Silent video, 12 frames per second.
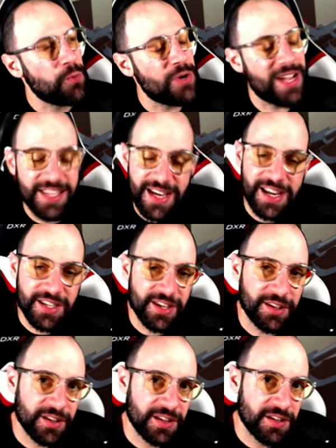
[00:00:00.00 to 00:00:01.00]
I, I
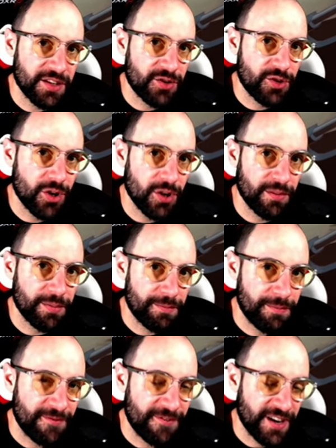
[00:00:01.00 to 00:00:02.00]
started in the gold
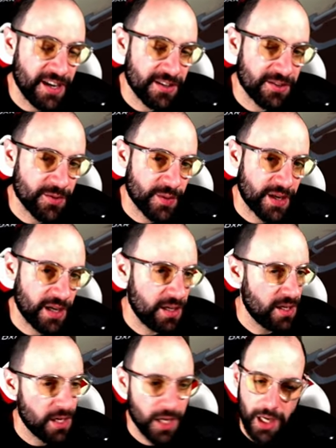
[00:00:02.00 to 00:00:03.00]
phase,
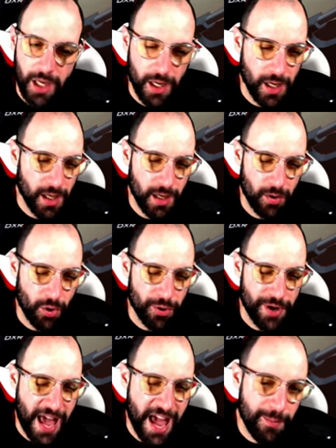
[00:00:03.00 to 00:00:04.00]
okay, uh,
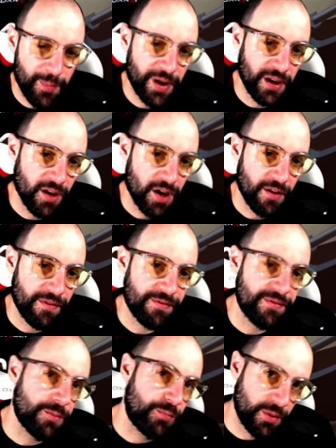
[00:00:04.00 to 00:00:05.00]
on April of
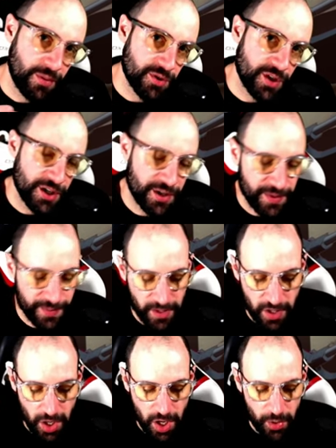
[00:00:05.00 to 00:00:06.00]
the previous year,
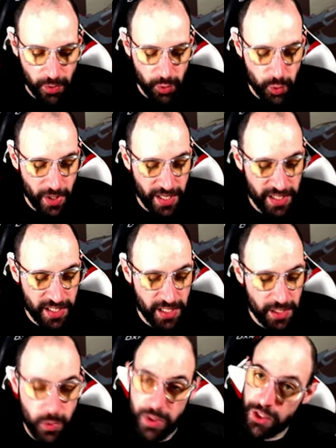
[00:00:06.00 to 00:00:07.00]
on
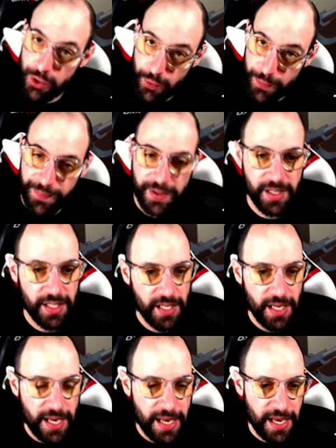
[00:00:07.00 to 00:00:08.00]
twenty twenty-two.
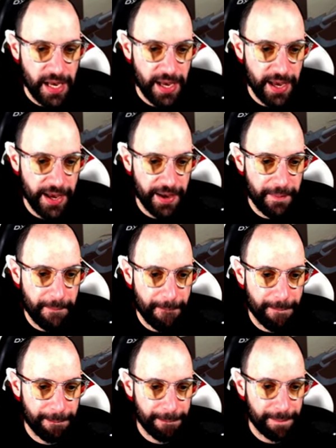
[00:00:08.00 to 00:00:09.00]

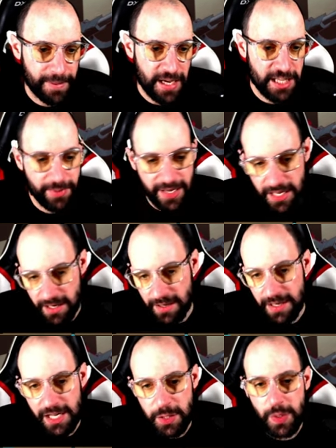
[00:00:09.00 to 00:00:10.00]
Um, at the
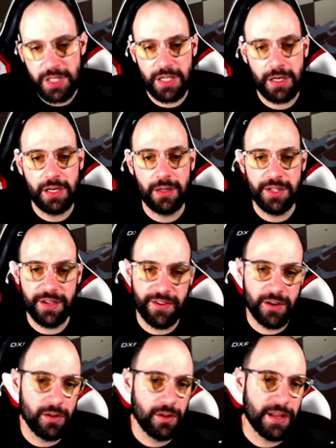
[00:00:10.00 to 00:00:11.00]
beginning, it was a little
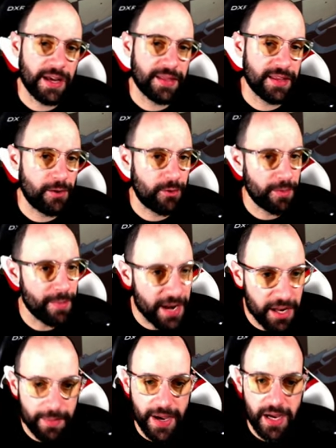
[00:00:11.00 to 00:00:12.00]
difficult and there were
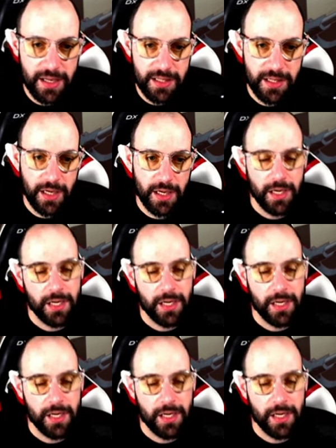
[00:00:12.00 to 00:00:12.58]
many bugs,